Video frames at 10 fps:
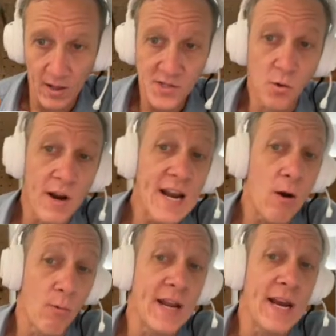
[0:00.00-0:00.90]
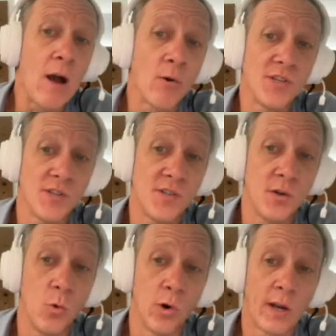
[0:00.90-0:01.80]
grayed out right now because it's
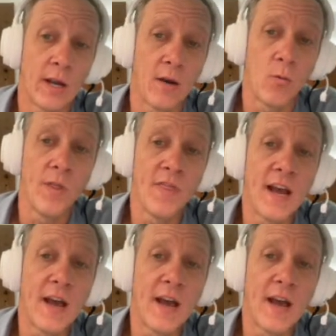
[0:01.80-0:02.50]
still working. One thing I've